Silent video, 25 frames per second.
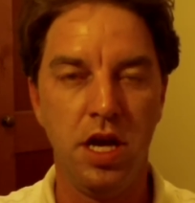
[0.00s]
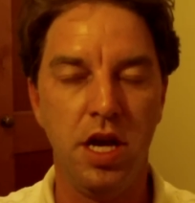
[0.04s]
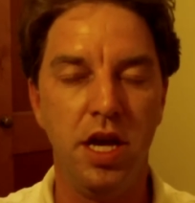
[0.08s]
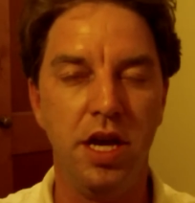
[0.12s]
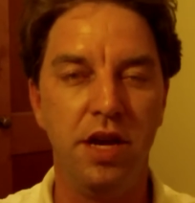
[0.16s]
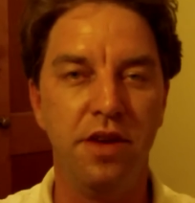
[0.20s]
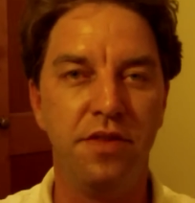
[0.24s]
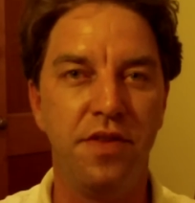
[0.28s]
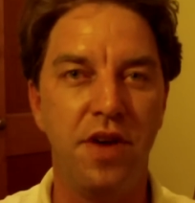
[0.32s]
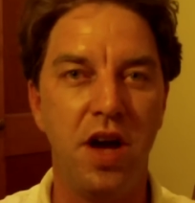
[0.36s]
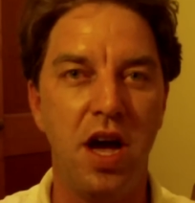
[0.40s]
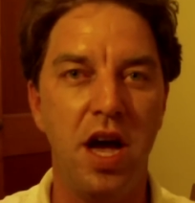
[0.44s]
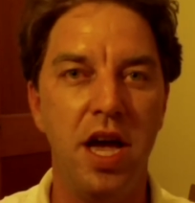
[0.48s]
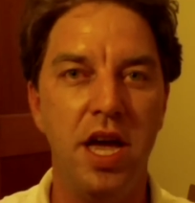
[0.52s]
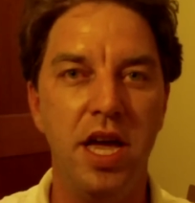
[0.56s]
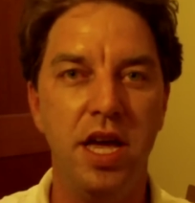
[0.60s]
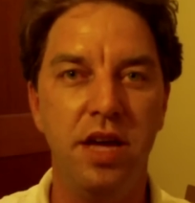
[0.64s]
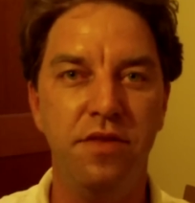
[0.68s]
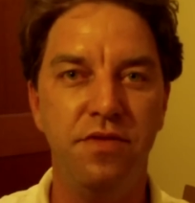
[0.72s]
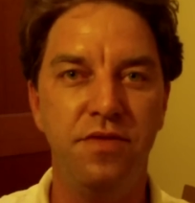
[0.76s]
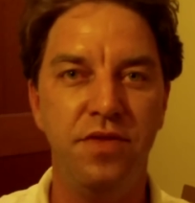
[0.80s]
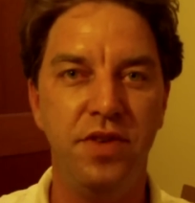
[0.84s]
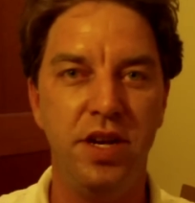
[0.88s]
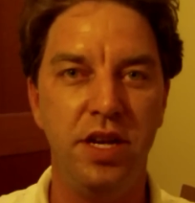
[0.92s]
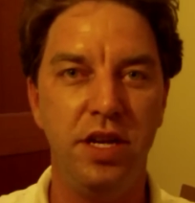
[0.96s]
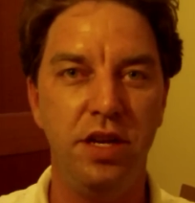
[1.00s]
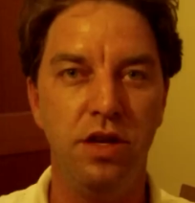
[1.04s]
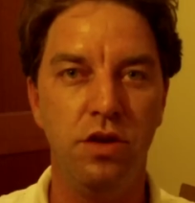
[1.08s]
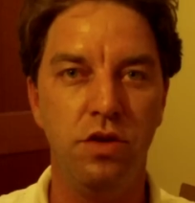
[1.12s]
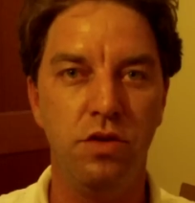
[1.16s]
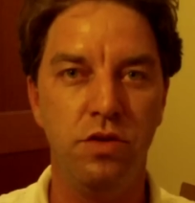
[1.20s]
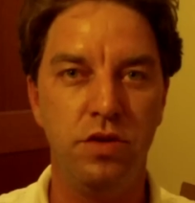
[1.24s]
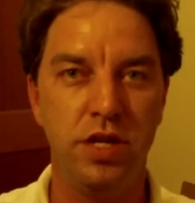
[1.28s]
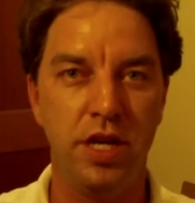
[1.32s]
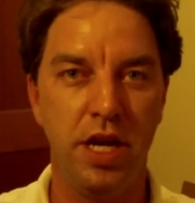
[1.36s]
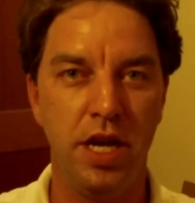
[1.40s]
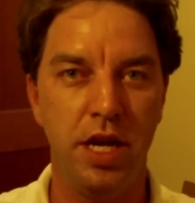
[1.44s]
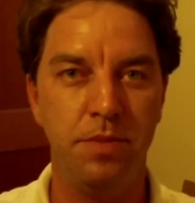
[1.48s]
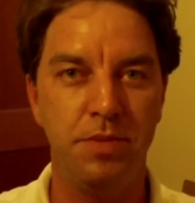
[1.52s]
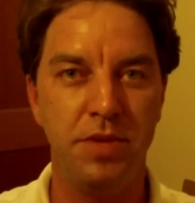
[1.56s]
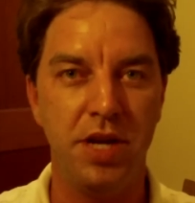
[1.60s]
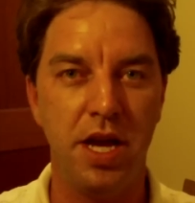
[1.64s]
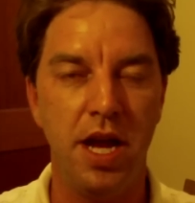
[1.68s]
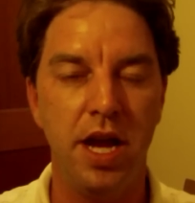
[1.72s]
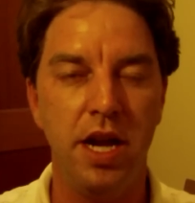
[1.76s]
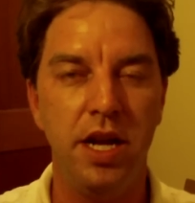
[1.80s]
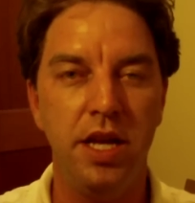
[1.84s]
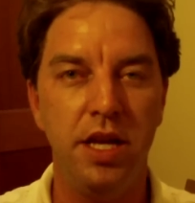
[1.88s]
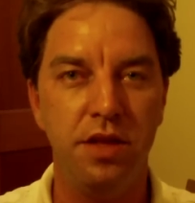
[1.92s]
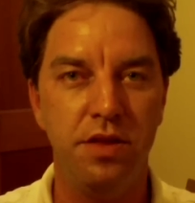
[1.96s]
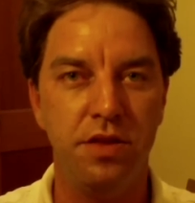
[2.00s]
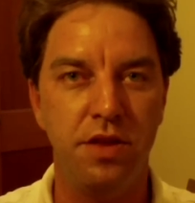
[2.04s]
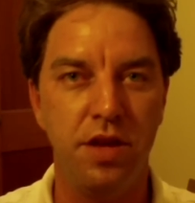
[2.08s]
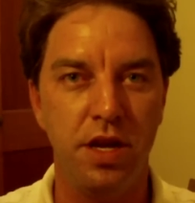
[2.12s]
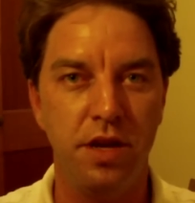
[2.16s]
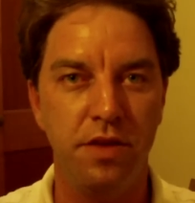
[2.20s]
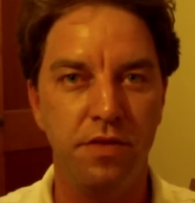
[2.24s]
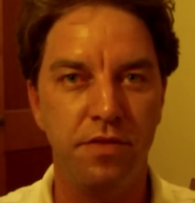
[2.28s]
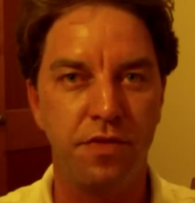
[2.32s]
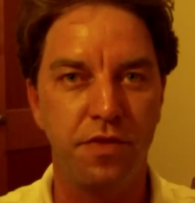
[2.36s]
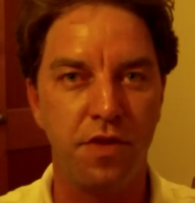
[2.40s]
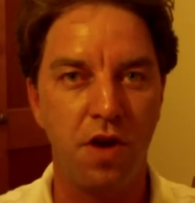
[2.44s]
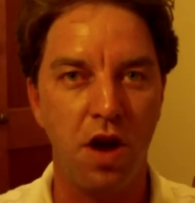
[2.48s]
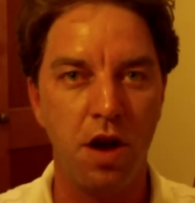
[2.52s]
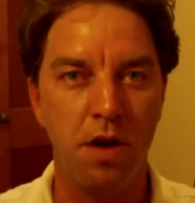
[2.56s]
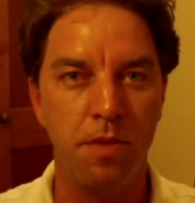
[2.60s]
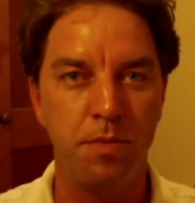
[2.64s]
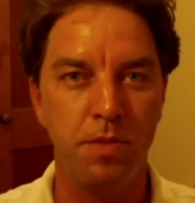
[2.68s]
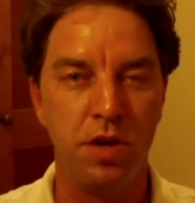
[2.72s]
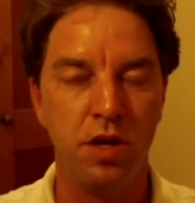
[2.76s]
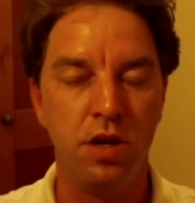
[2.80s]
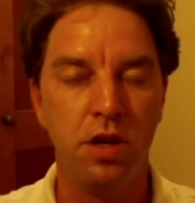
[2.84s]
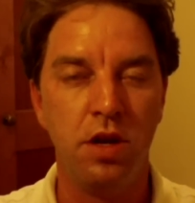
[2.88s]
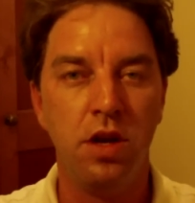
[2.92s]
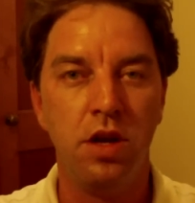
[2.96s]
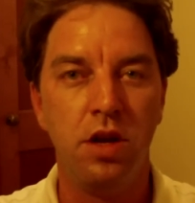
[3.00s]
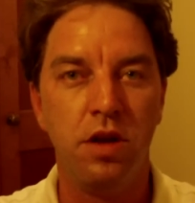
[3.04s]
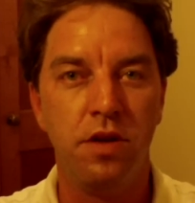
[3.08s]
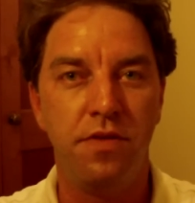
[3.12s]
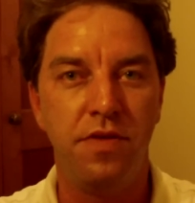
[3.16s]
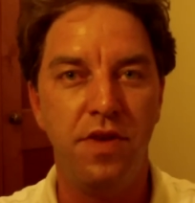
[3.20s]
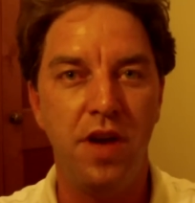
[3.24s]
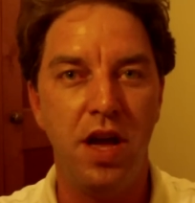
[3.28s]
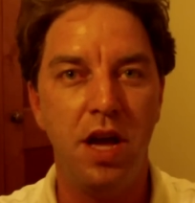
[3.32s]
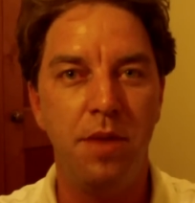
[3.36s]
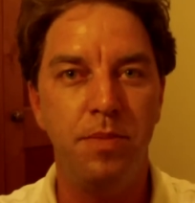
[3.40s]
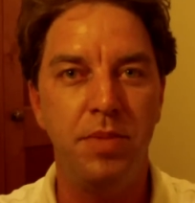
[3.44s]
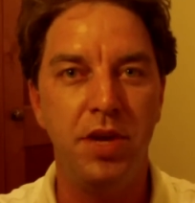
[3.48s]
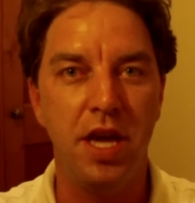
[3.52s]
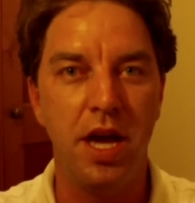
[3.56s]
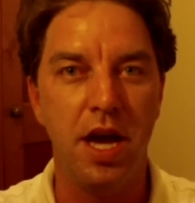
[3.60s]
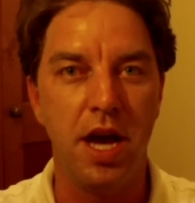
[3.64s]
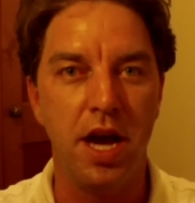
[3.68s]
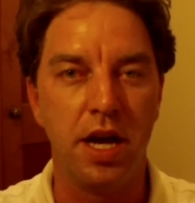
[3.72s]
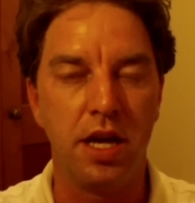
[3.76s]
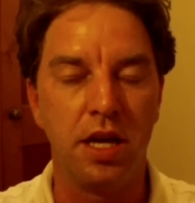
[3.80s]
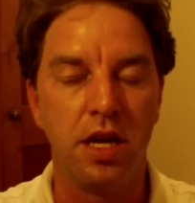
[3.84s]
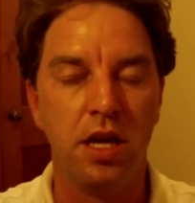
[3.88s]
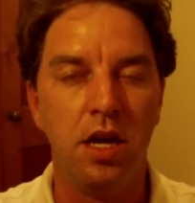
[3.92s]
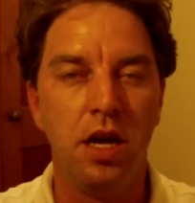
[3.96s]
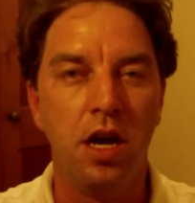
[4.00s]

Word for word: If I have videotaped anything from FABAIC,